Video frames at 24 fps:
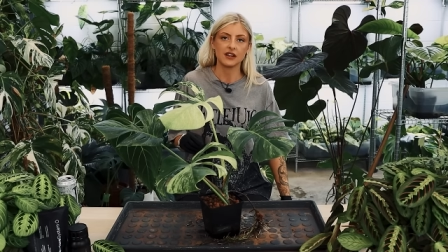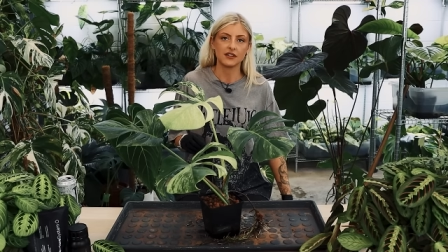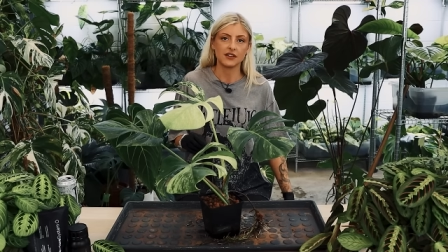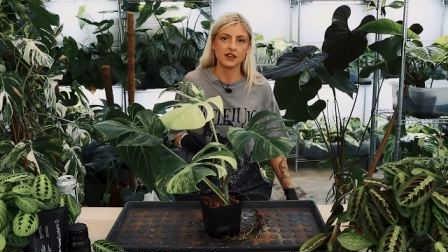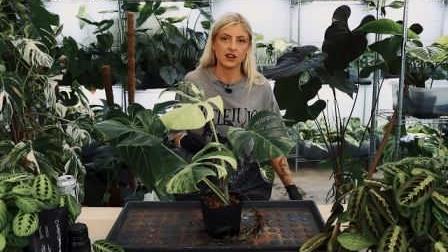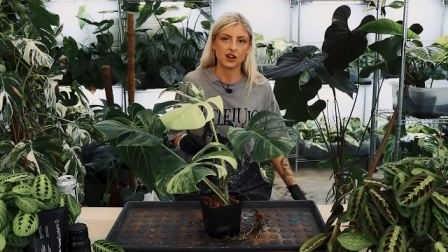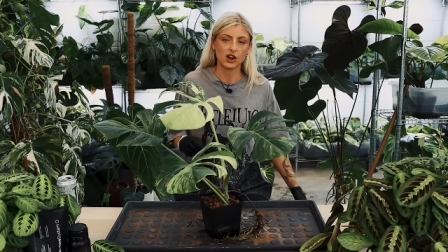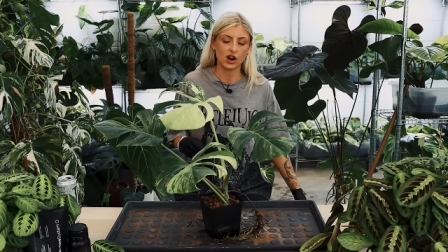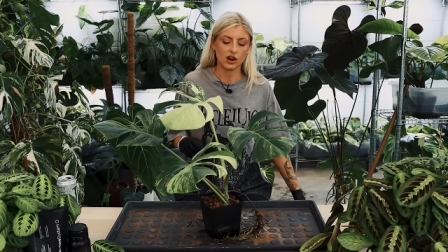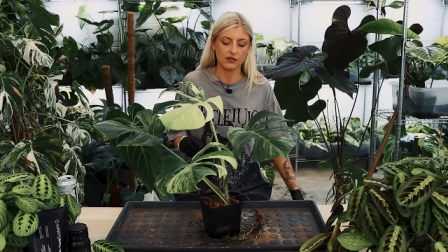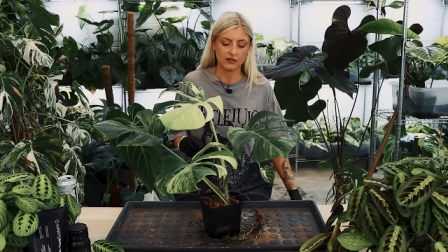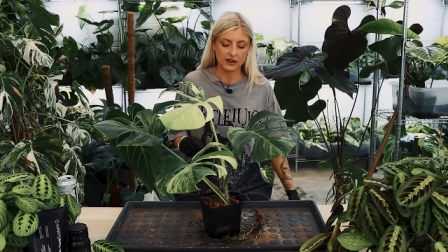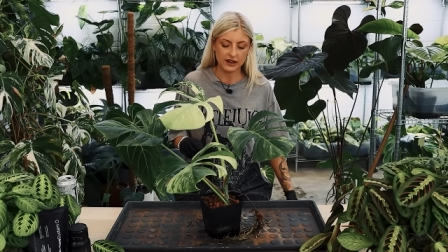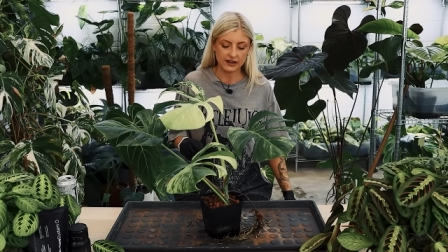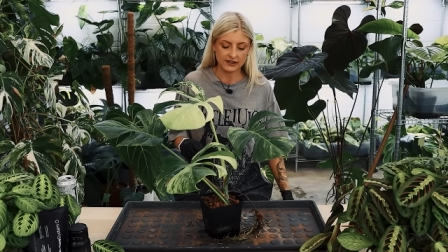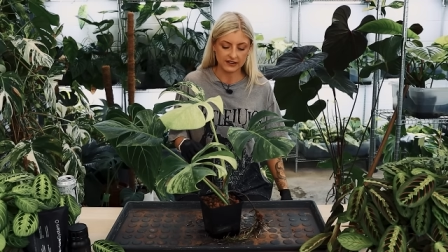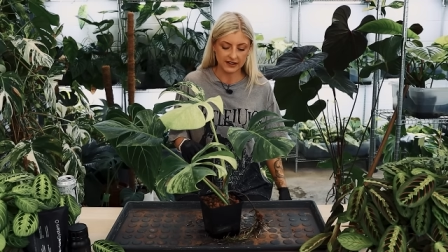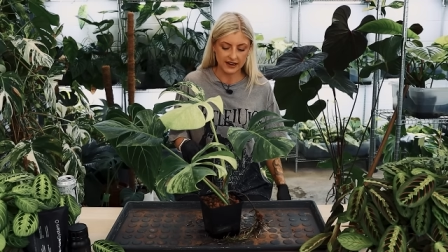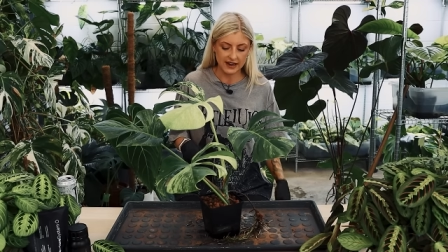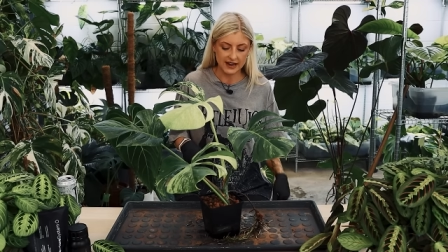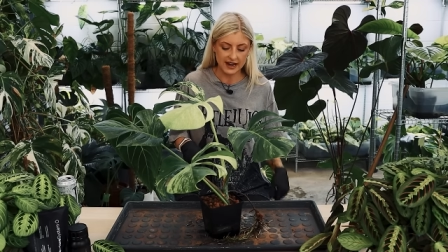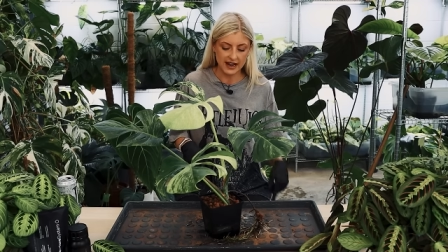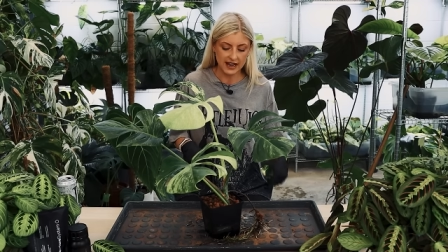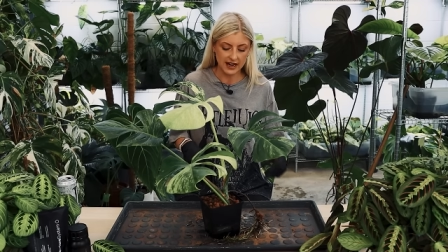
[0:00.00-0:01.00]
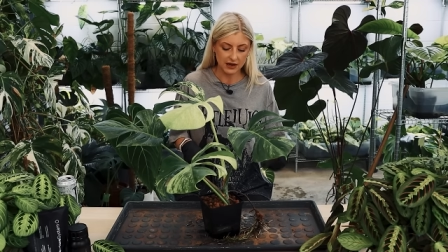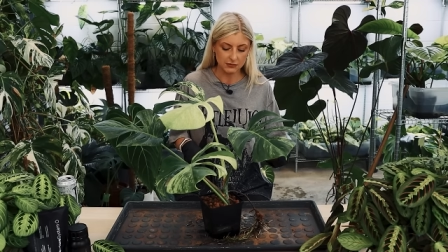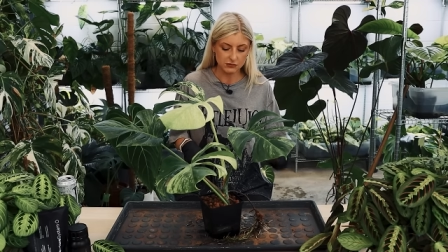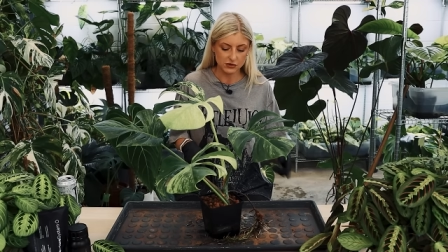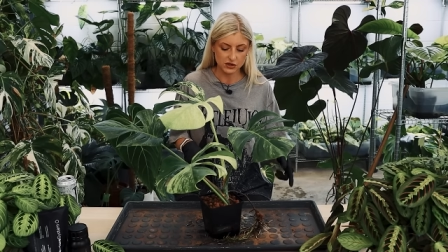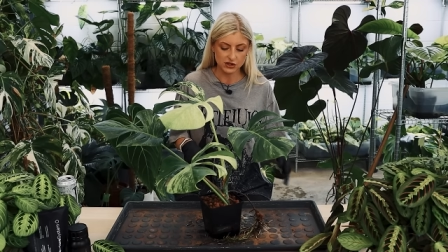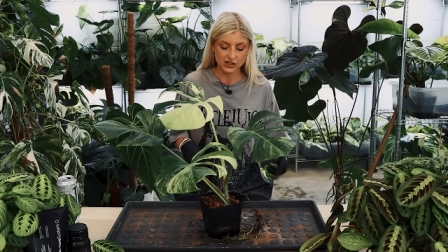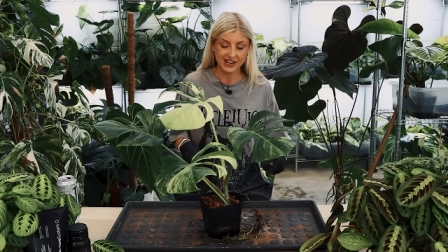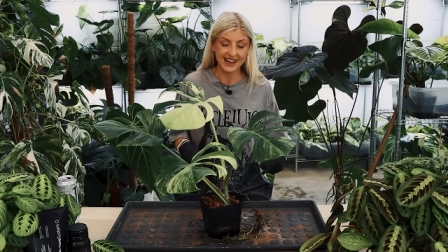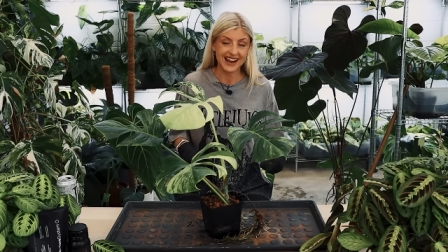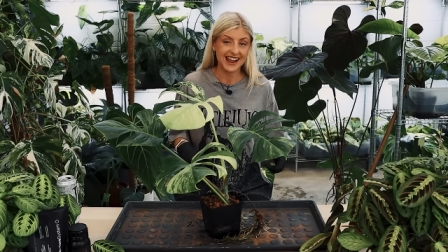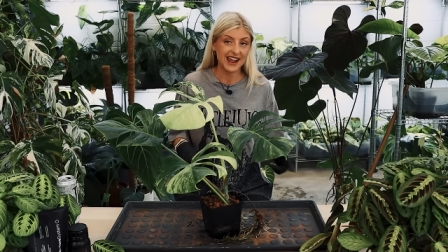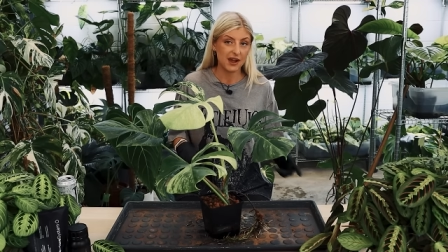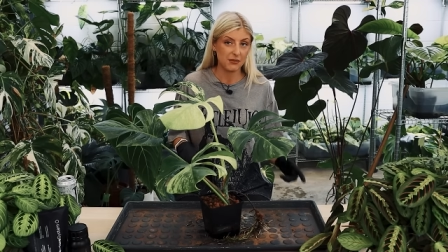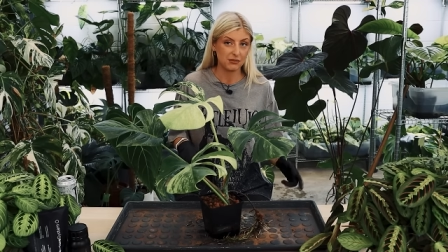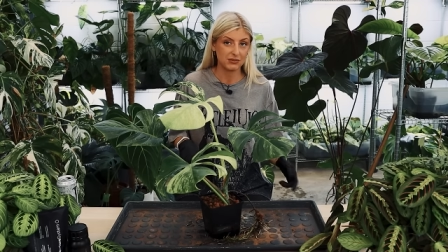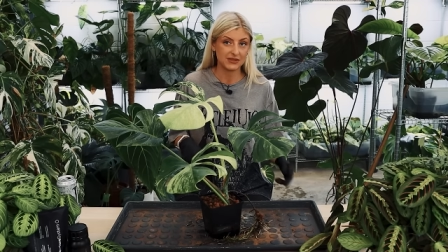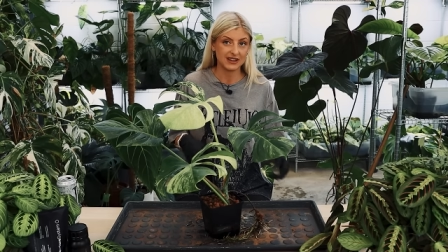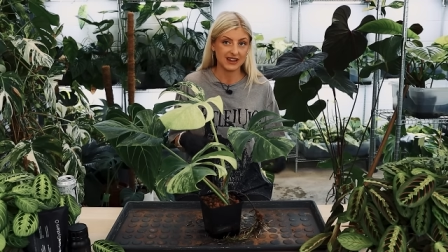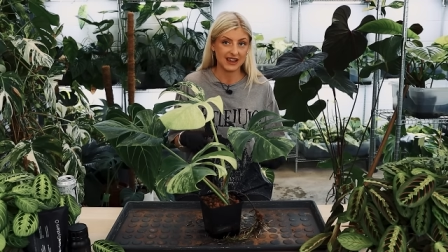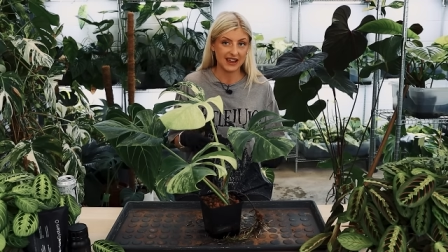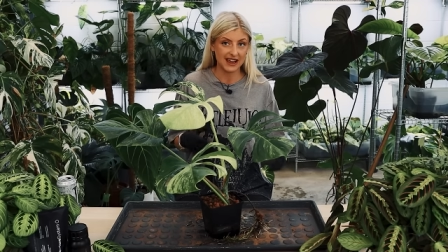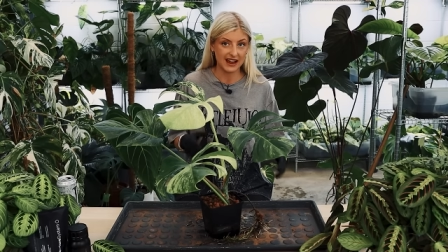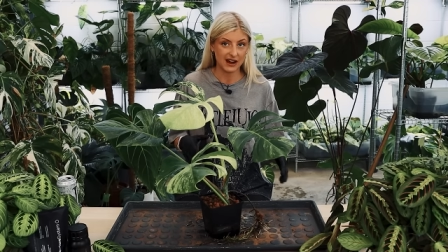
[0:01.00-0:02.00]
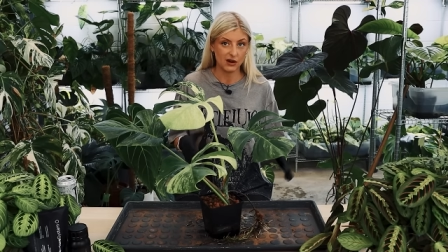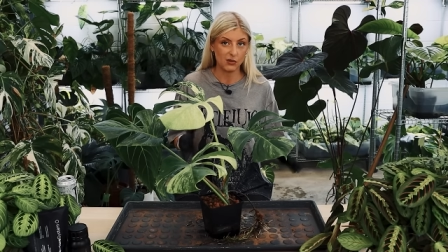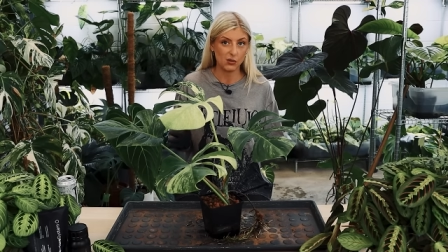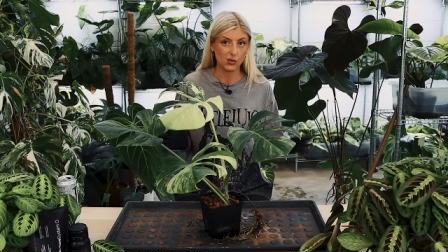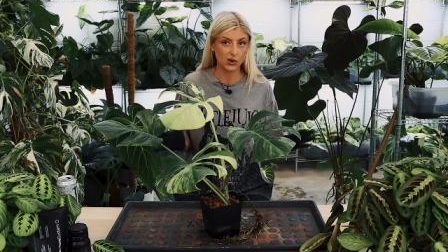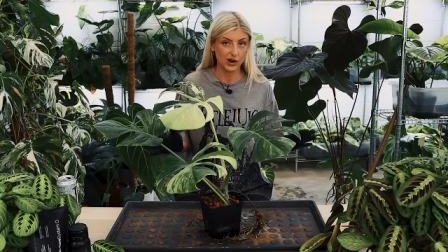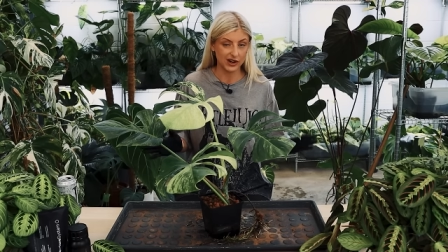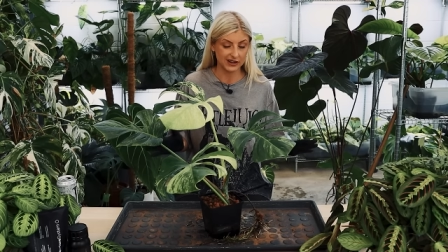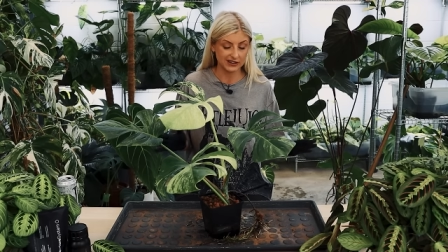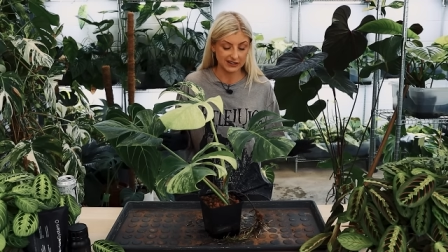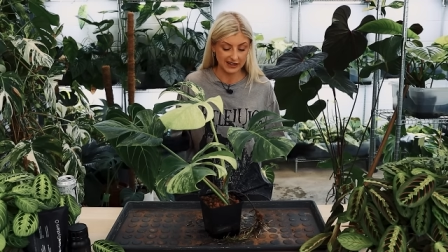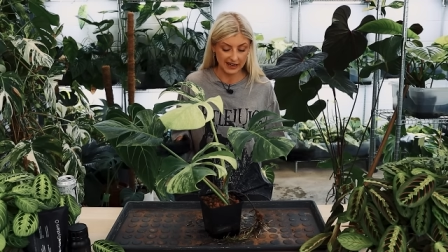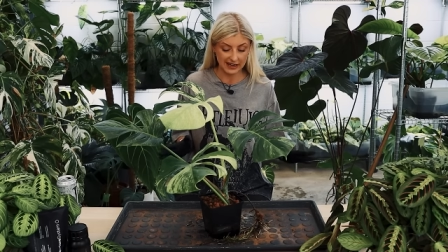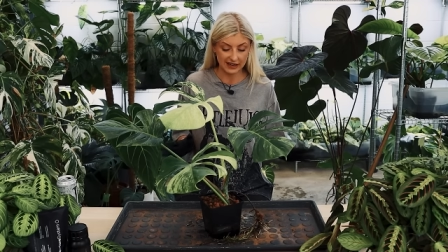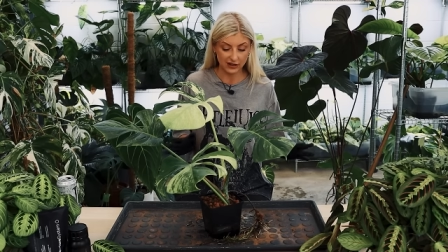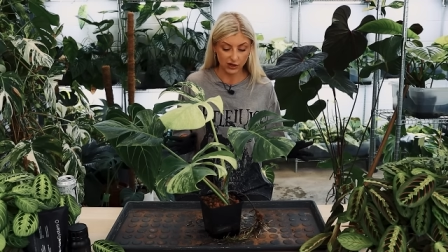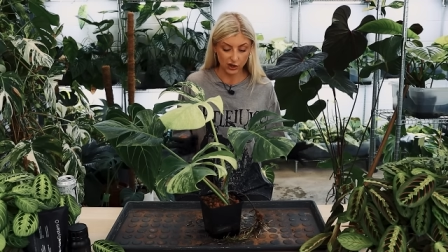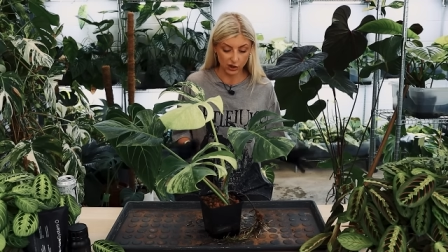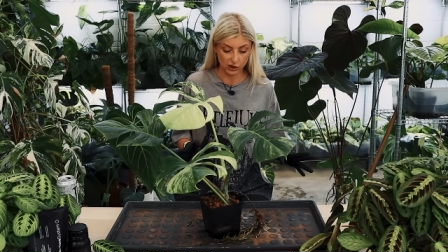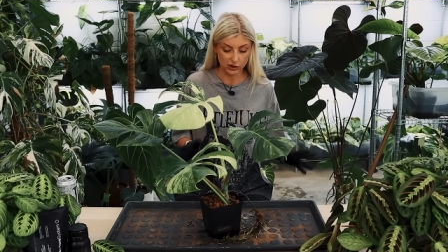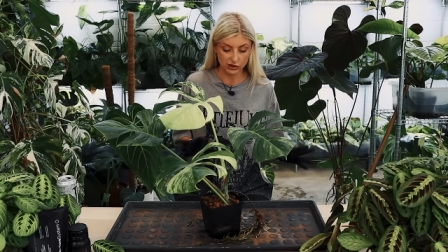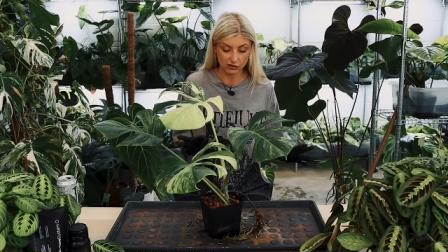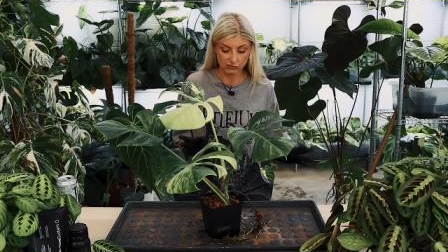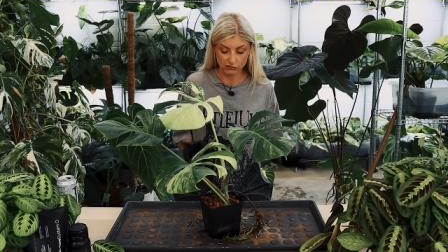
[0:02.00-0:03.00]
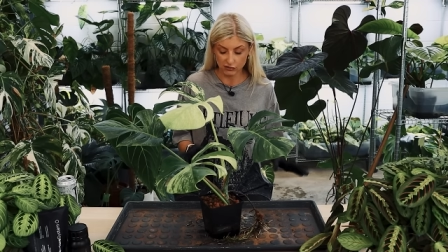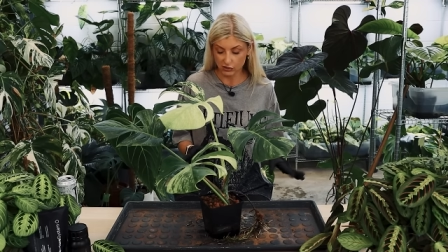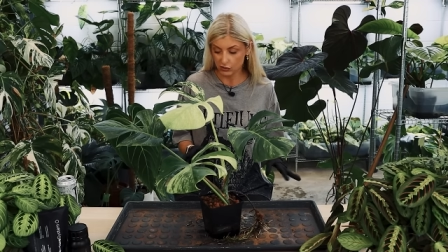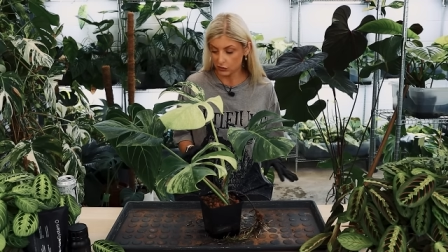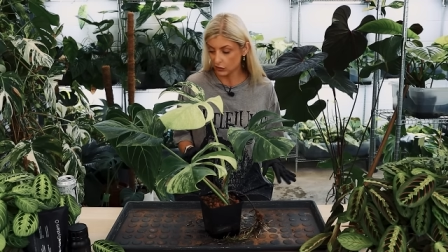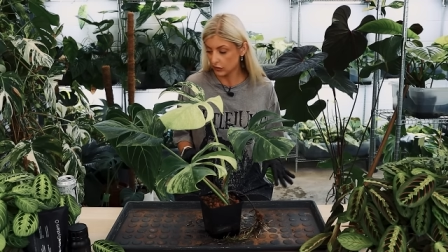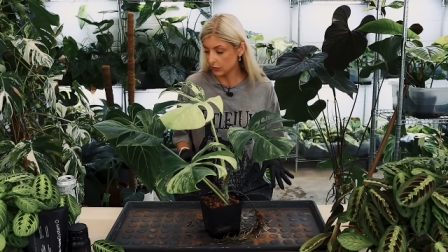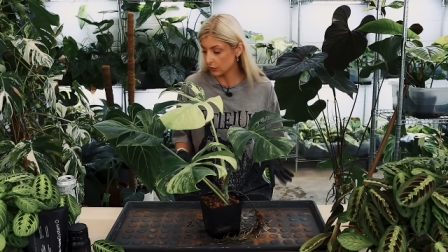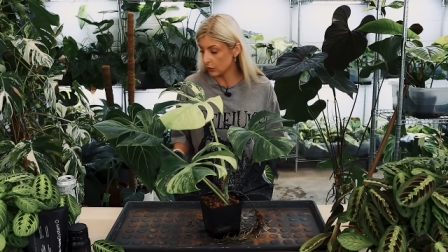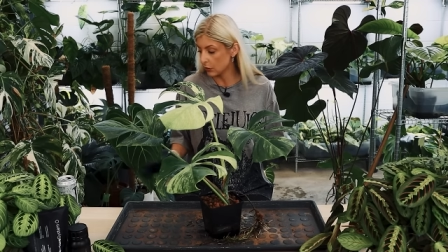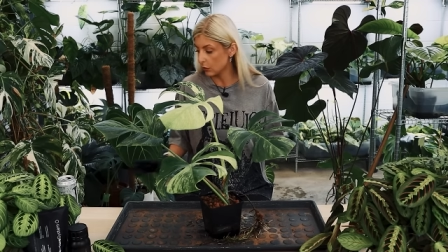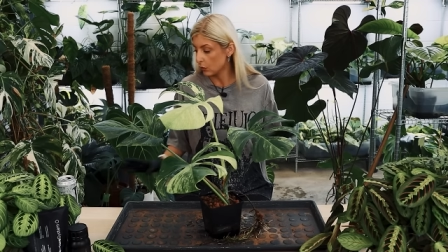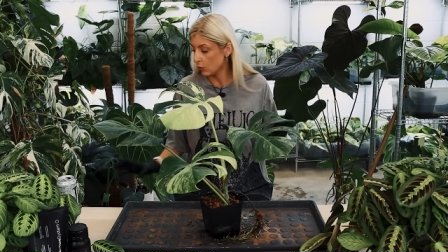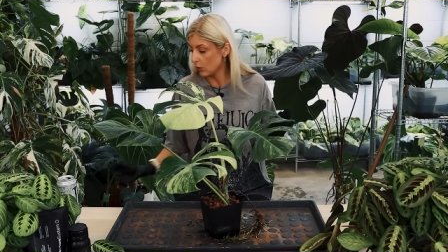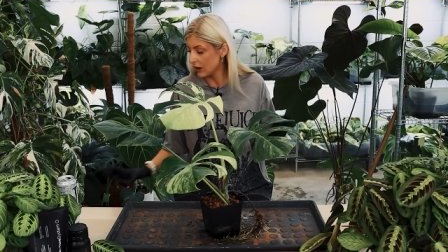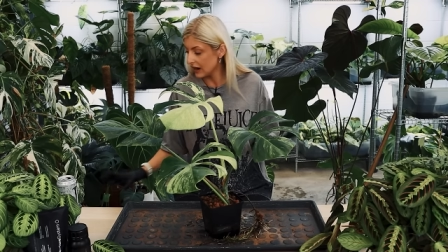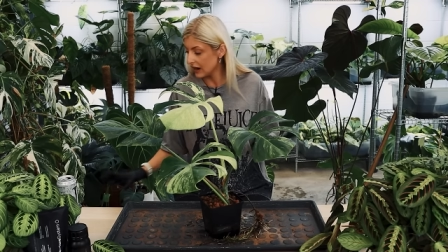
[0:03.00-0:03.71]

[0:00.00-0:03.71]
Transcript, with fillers: here that you can't really see, and I'm just going to empty it out. We're going to take a look at the roots. But